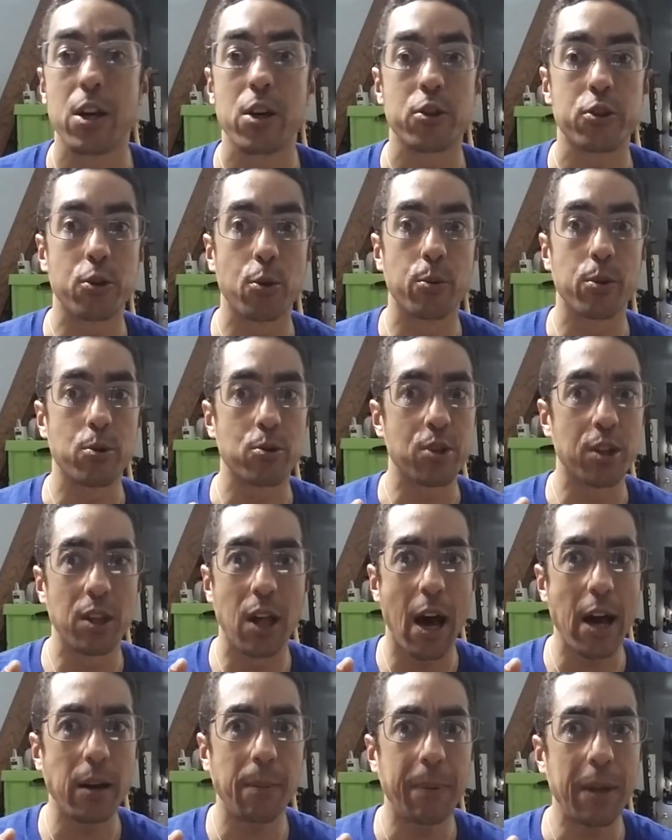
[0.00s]
So there's a
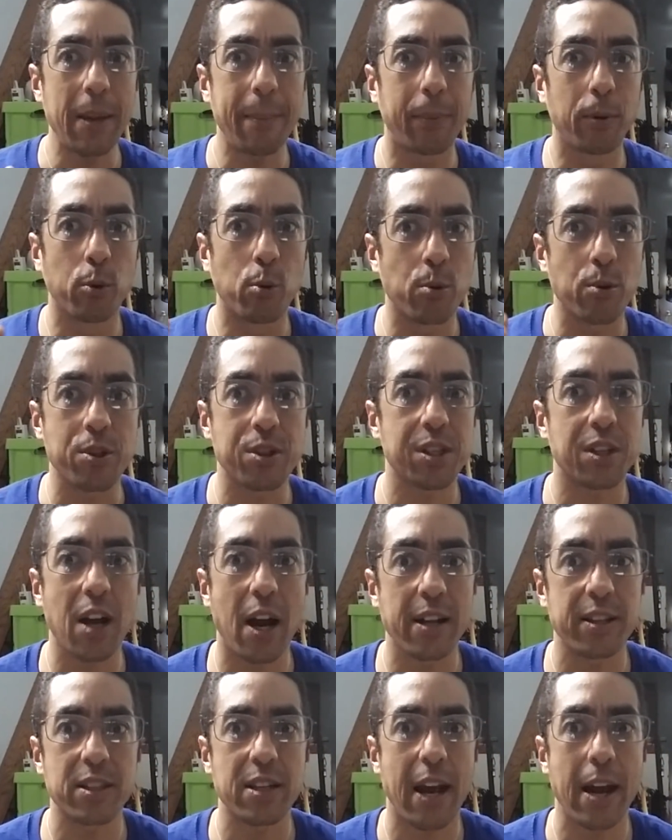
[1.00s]
lot of people who are
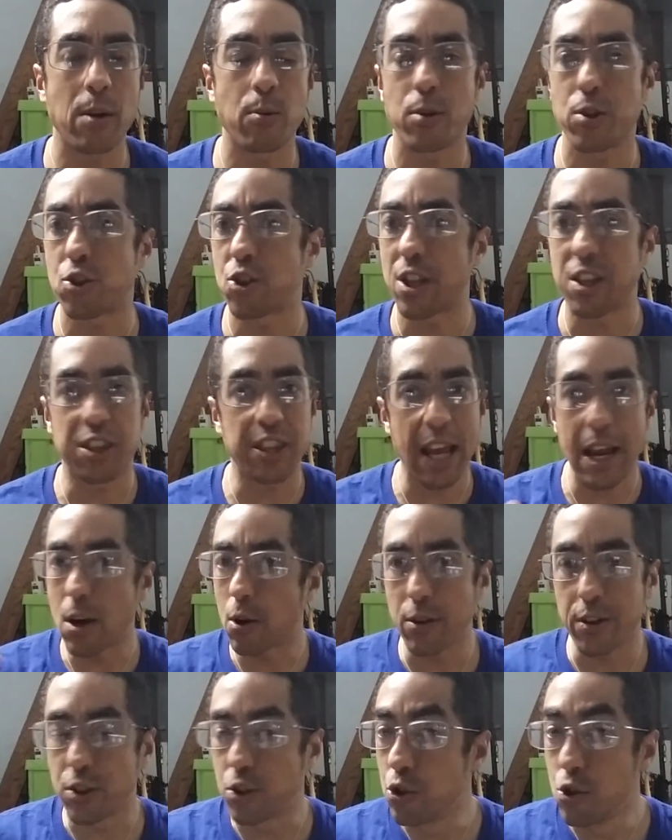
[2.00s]
Scots-Irish that they
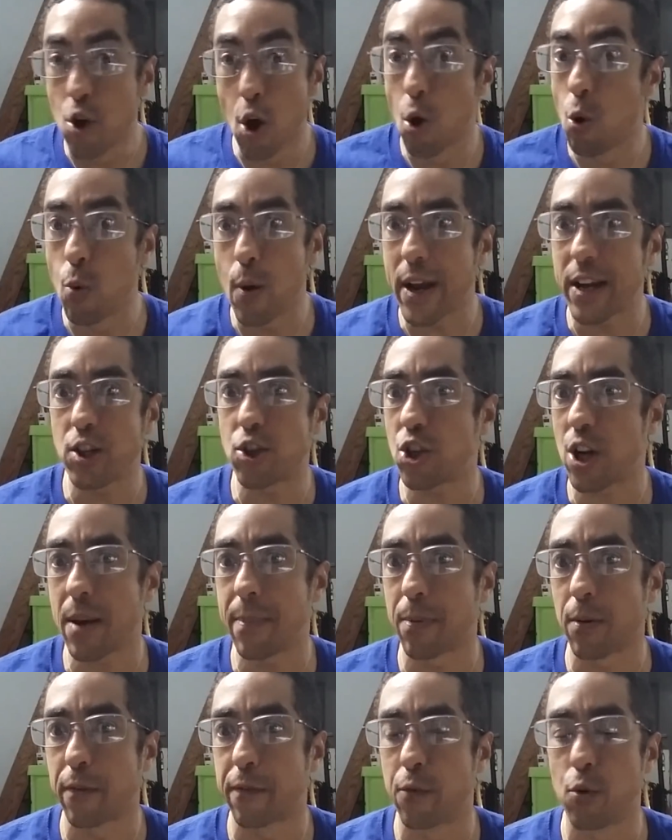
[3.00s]
are in no way,
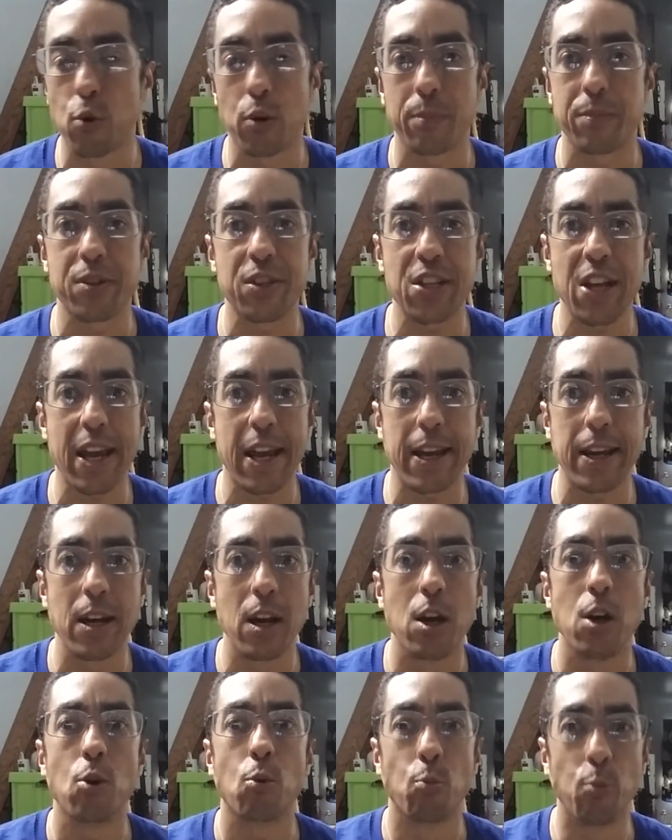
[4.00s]
shape, or form, say,
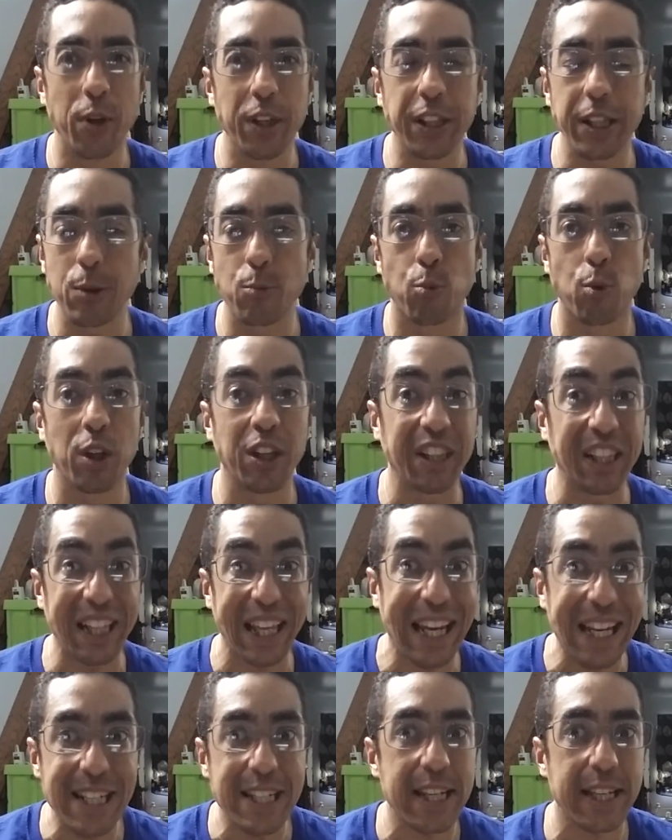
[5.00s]
really
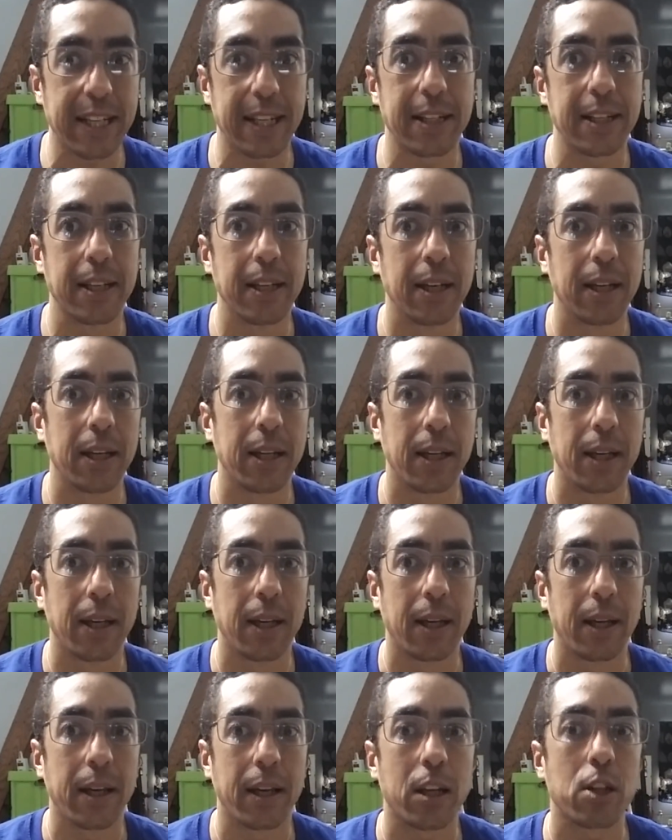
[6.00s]
related
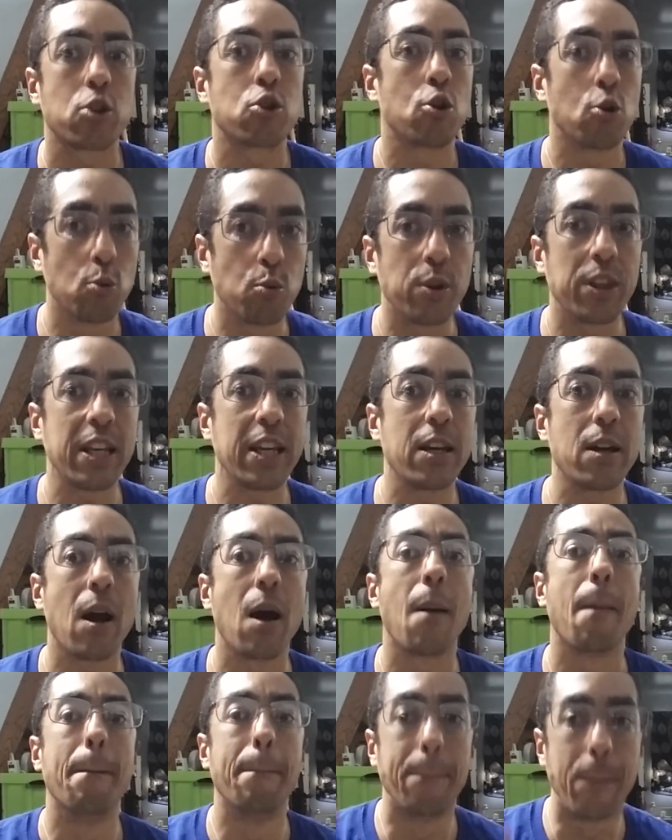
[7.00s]
to the
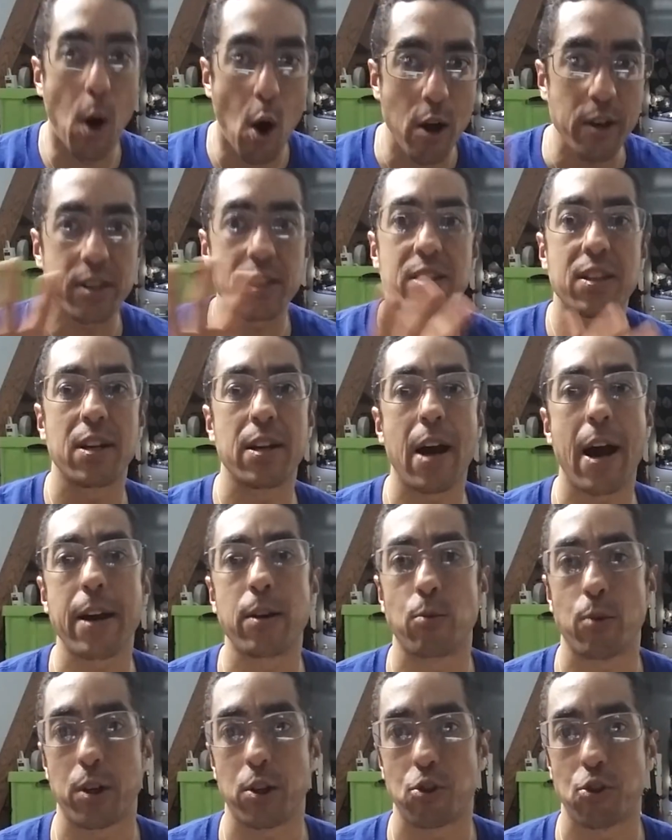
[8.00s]
Boston
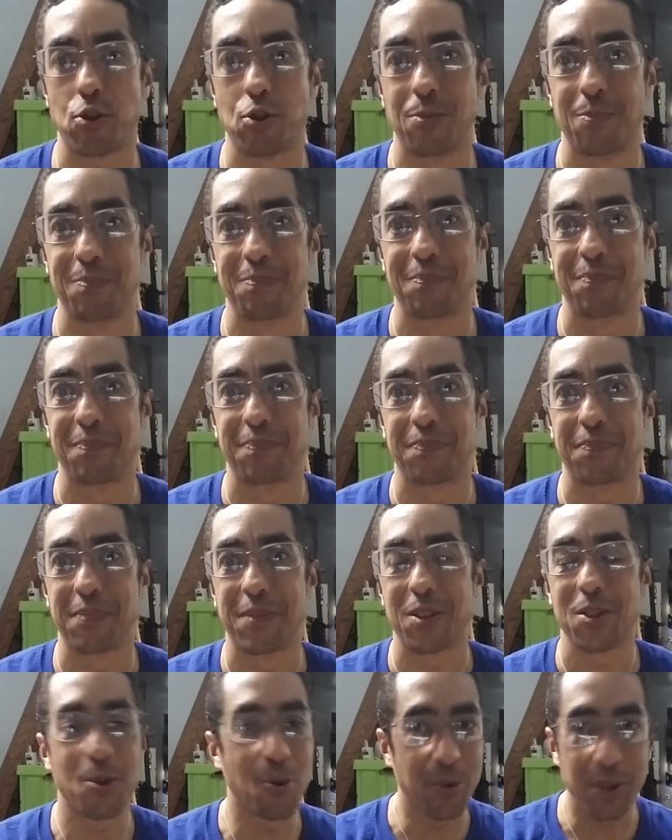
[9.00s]
Irish.
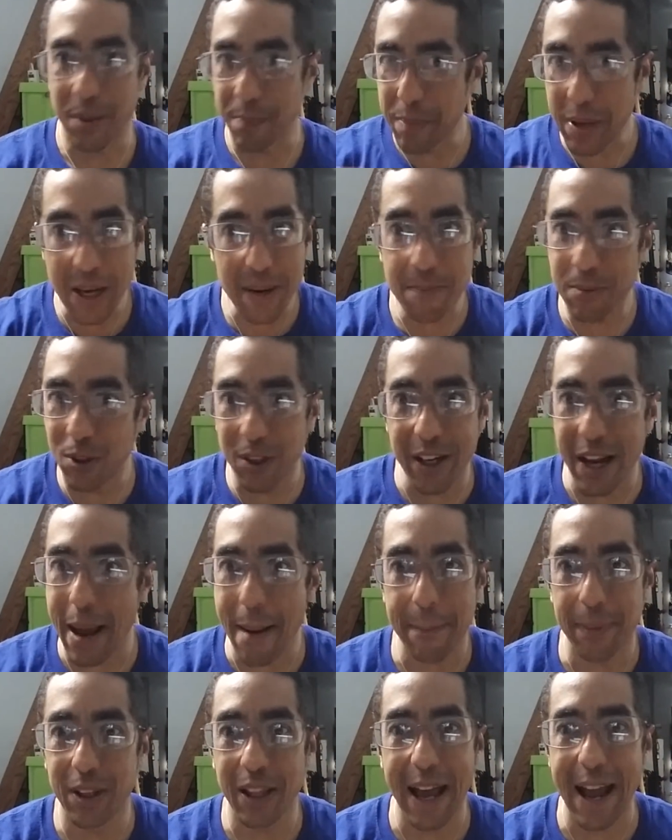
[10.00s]
So the people in
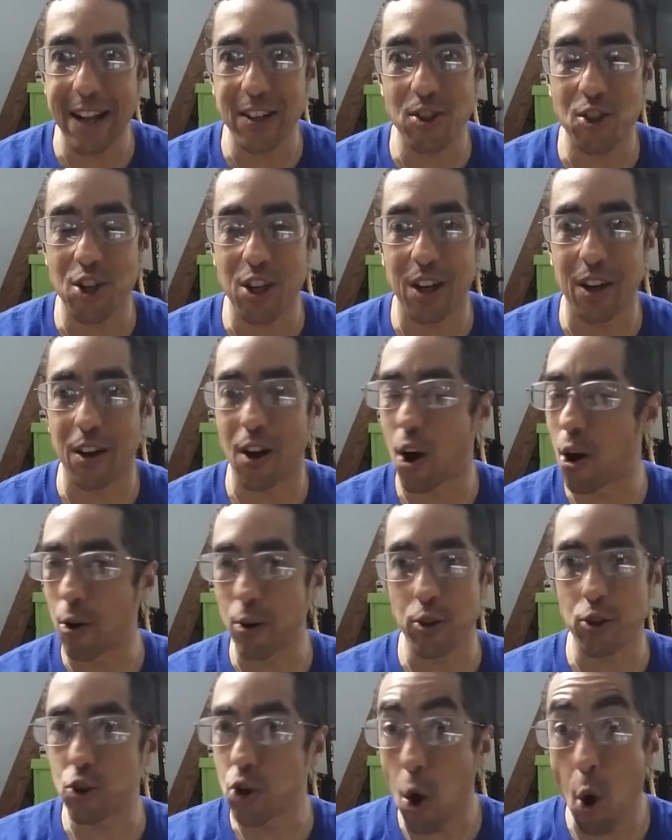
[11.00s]
Appalachia
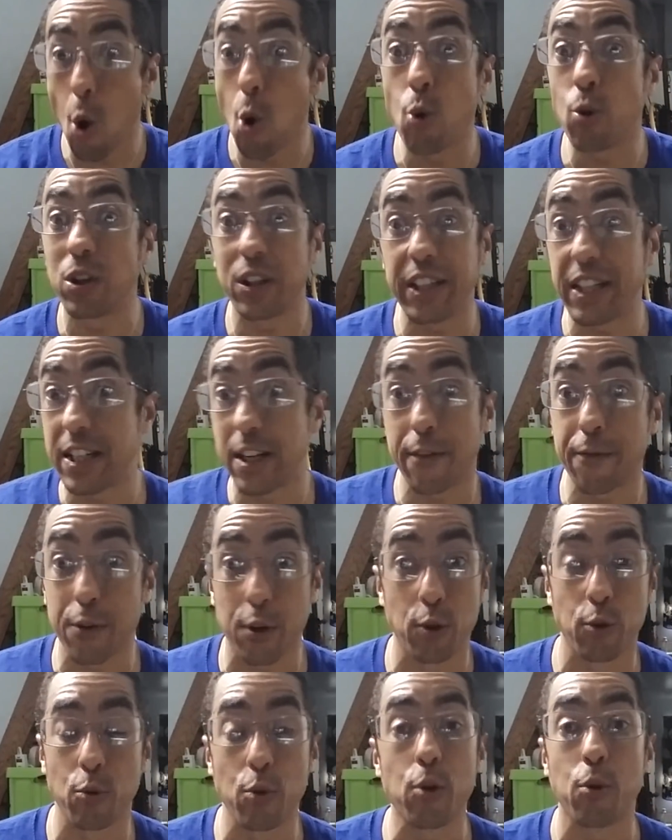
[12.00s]
are a totally
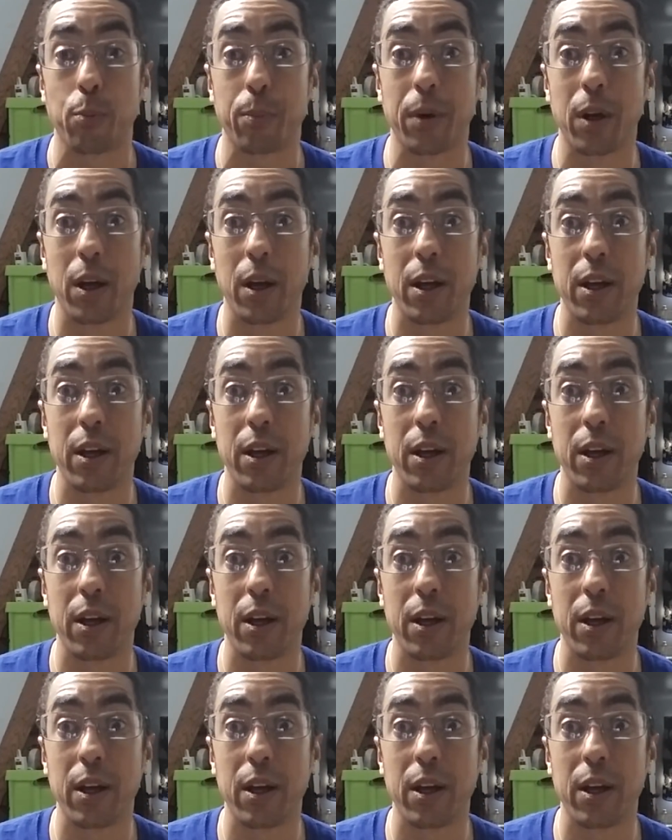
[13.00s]
different group